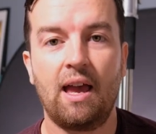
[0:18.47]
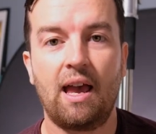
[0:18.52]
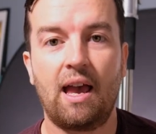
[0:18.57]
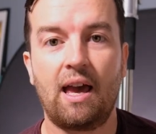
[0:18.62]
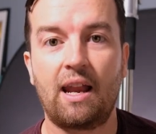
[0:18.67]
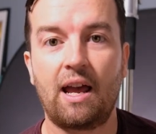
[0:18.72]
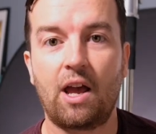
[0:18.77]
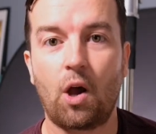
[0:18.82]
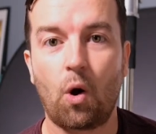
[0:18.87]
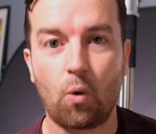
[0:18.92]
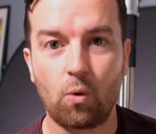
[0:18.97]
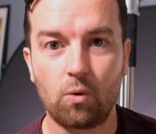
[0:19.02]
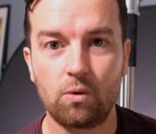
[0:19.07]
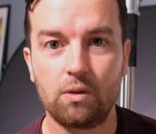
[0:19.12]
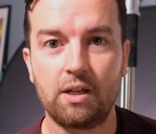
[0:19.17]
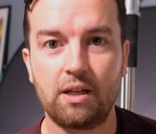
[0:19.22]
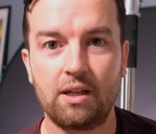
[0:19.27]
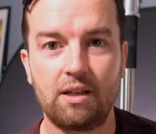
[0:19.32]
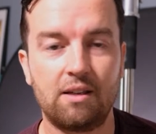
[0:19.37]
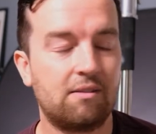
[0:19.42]
And I
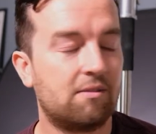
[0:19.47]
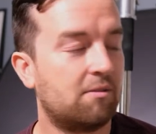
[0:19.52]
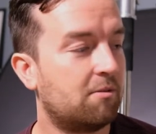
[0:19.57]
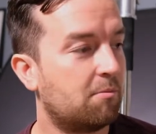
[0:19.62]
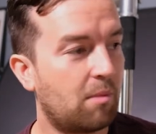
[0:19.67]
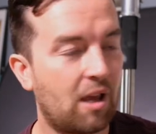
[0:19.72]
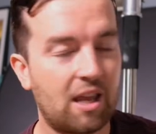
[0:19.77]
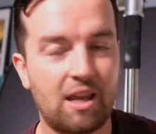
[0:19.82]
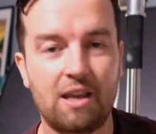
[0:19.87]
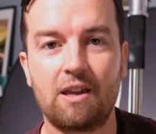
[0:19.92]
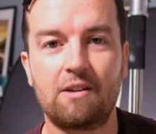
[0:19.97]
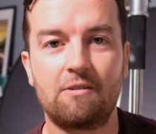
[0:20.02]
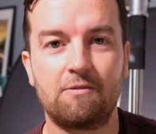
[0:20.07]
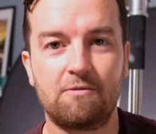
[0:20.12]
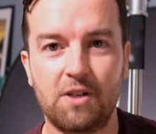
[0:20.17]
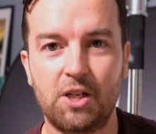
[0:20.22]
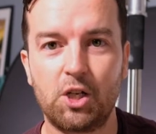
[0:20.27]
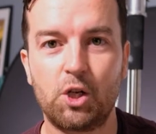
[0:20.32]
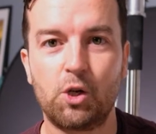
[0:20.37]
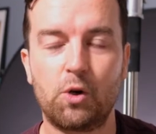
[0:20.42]
only make
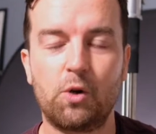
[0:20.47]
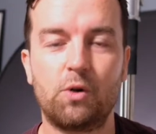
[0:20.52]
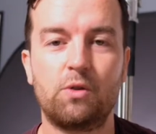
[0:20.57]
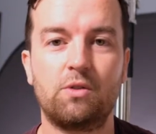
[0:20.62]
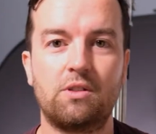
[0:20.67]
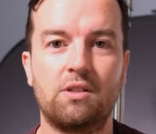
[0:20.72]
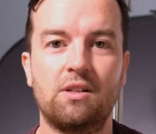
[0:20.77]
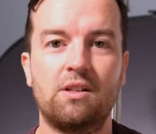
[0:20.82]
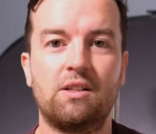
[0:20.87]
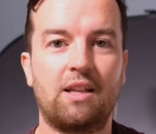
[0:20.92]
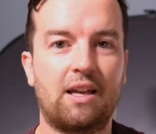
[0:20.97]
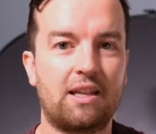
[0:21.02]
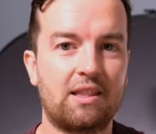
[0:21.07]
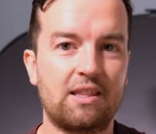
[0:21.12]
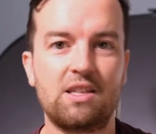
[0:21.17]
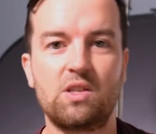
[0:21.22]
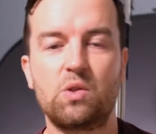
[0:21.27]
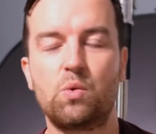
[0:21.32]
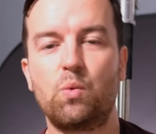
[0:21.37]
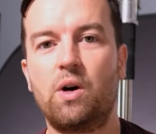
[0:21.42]
videos like
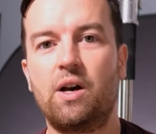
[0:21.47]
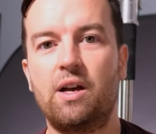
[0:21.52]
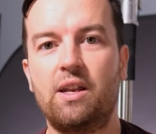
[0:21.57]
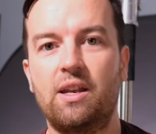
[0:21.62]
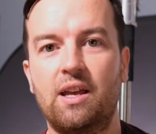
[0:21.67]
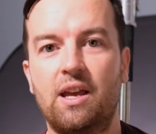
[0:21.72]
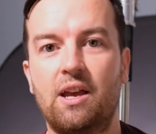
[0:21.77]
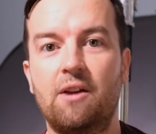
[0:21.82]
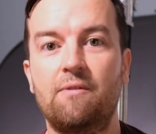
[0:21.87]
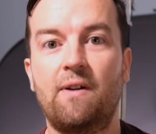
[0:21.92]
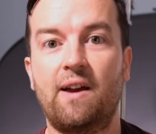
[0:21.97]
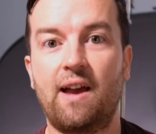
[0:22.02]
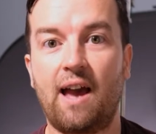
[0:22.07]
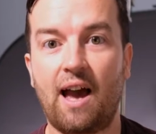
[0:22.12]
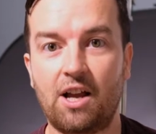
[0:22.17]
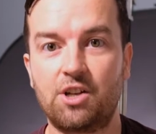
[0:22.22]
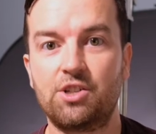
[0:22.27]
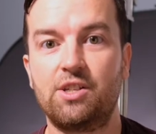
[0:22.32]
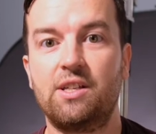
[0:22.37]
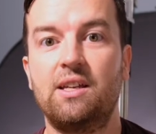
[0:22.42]
this one if I
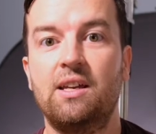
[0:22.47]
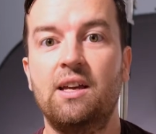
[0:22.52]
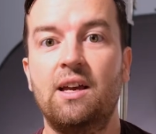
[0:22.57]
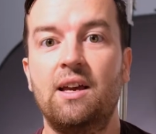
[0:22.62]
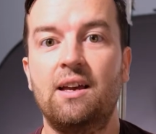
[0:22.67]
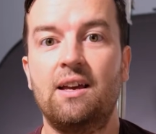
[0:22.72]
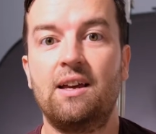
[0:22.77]
actually